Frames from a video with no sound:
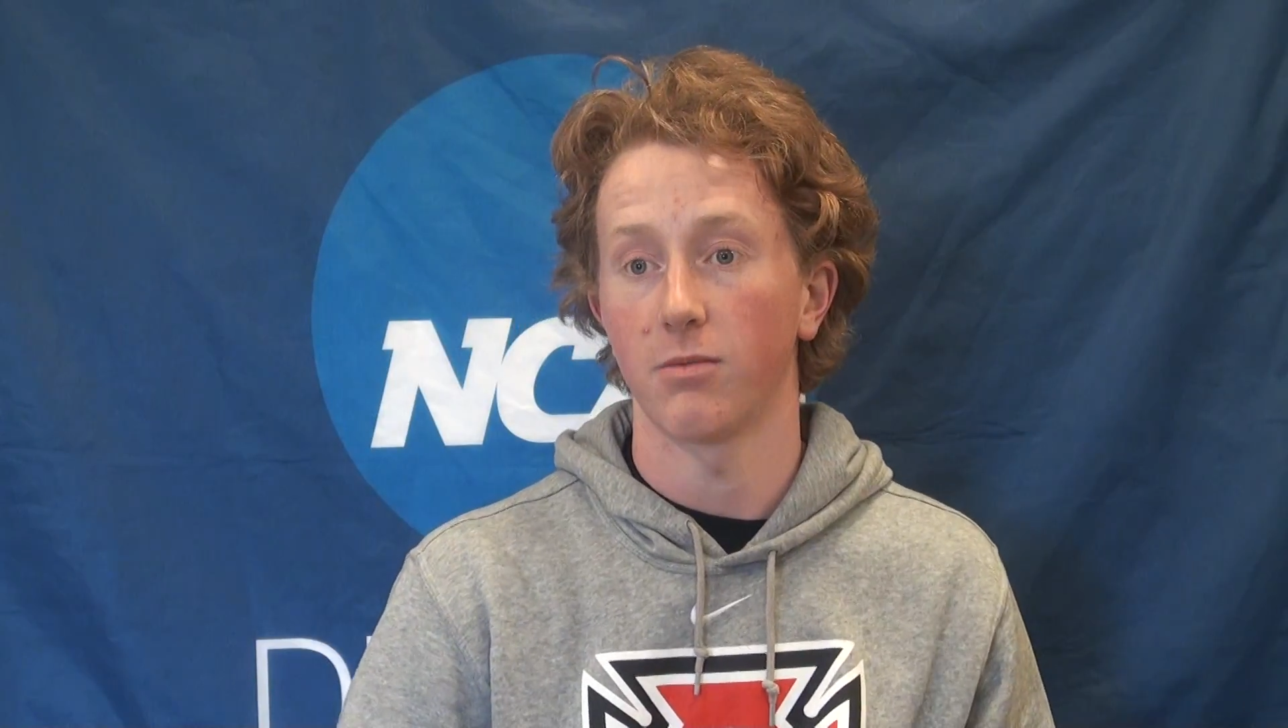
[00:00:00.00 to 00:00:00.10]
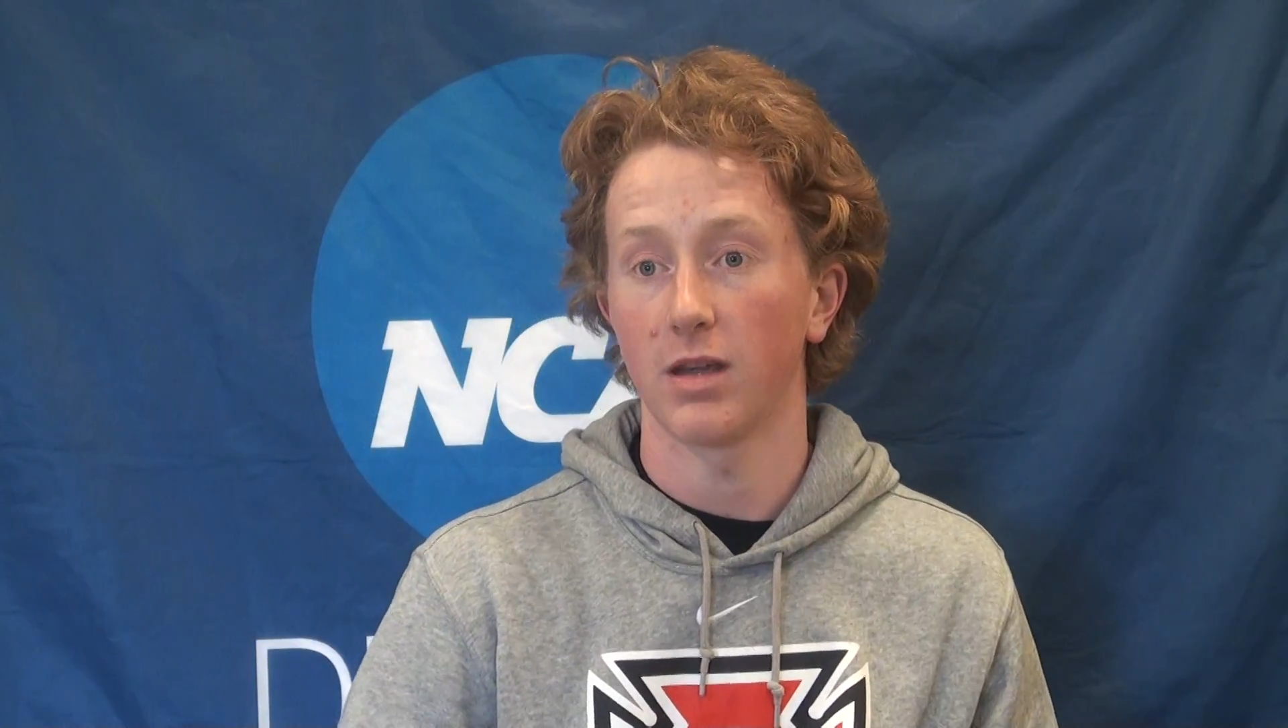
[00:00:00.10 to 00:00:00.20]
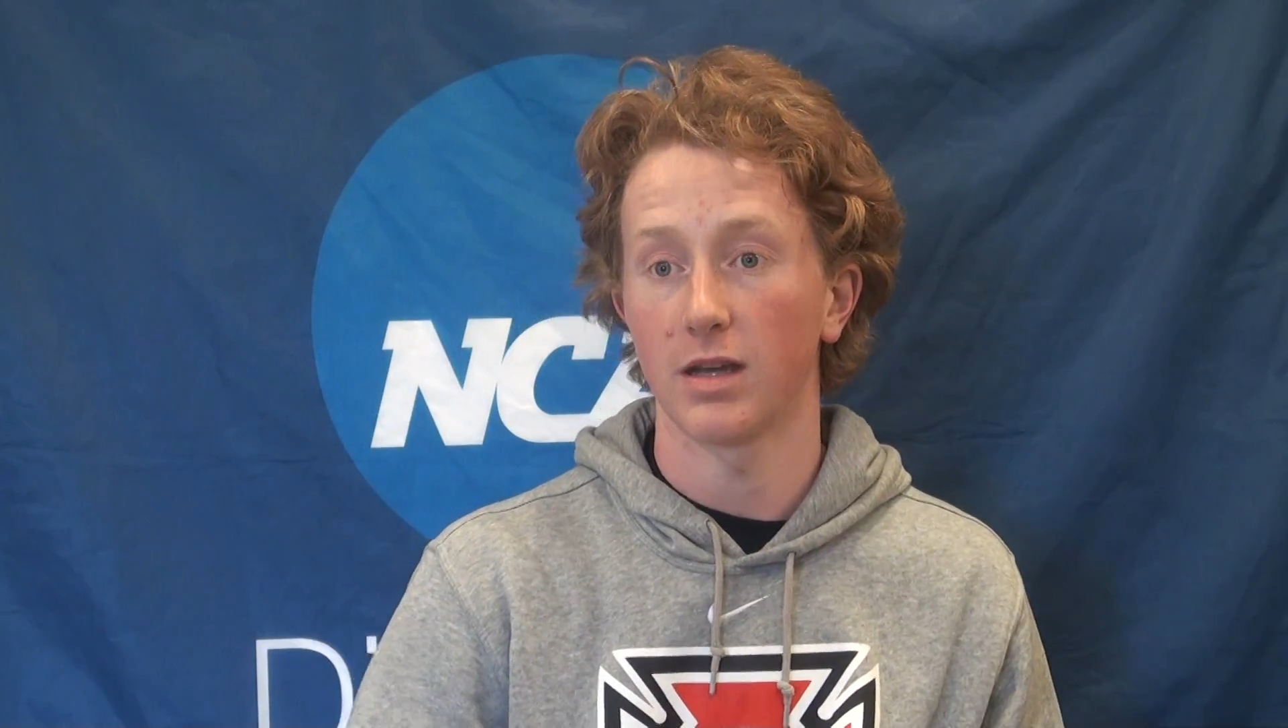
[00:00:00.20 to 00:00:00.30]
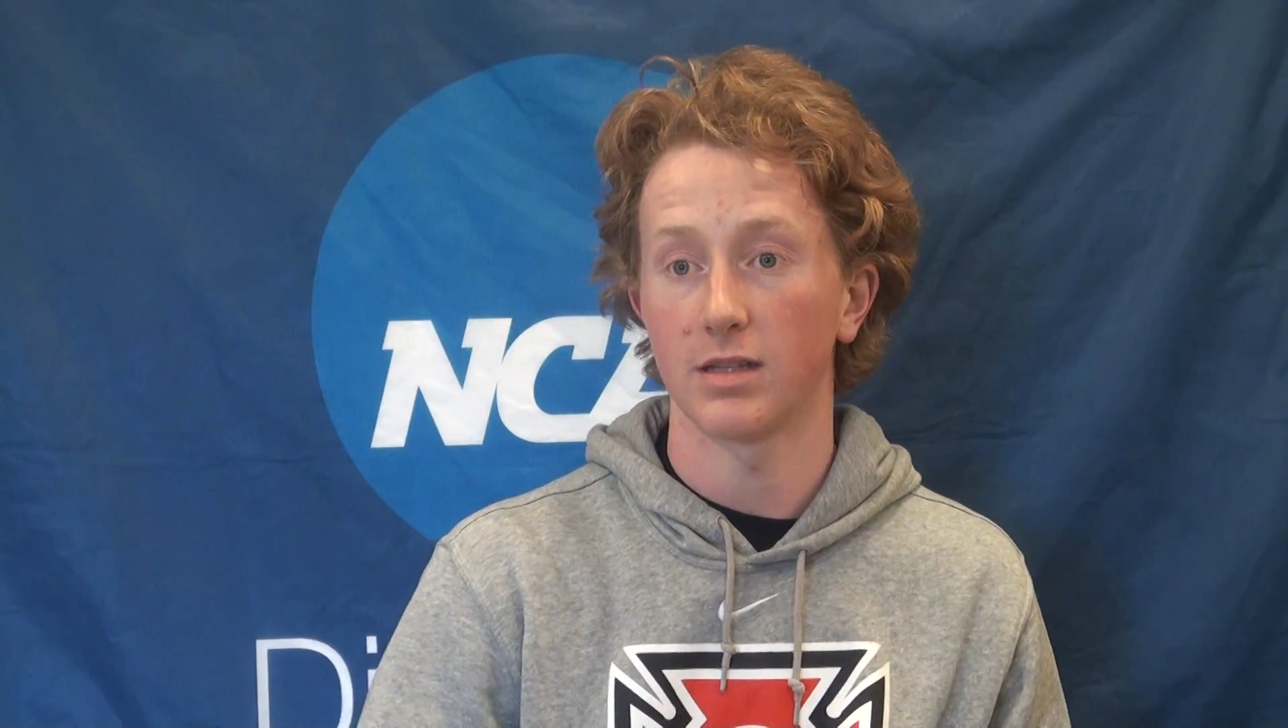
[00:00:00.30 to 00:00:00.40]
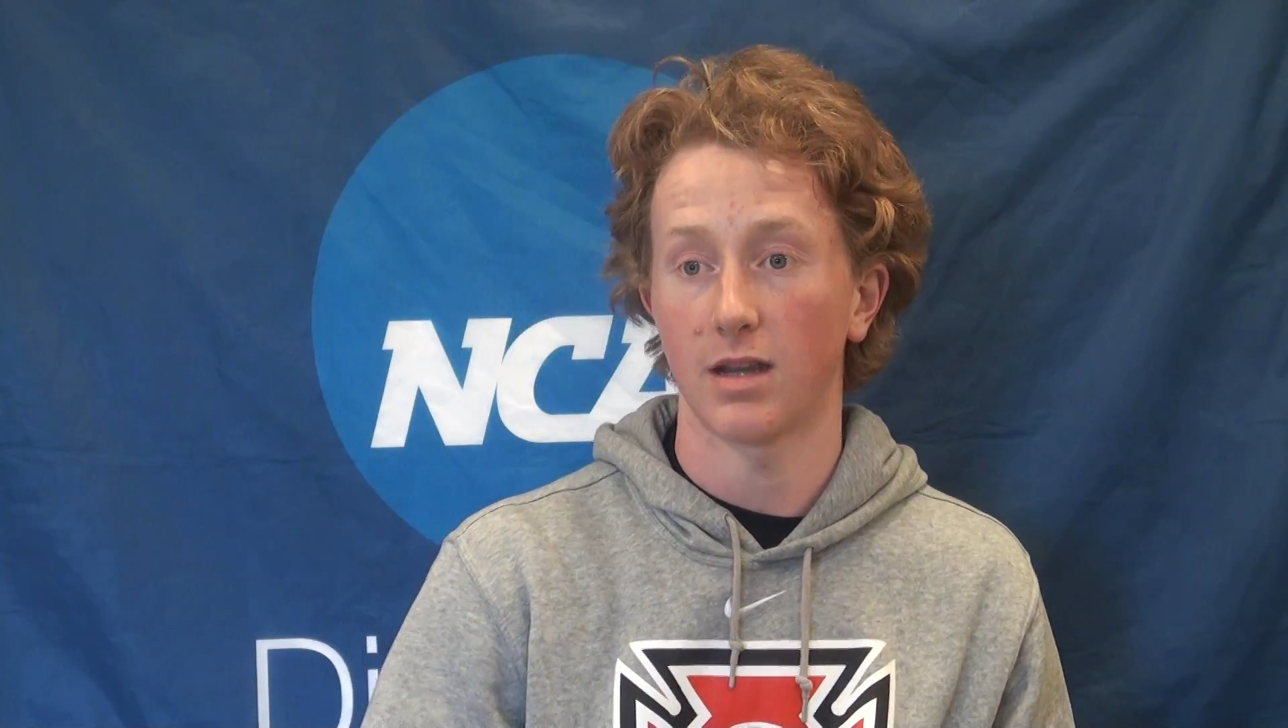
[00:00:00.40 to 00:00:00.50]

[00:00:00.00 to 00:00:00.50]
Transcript: because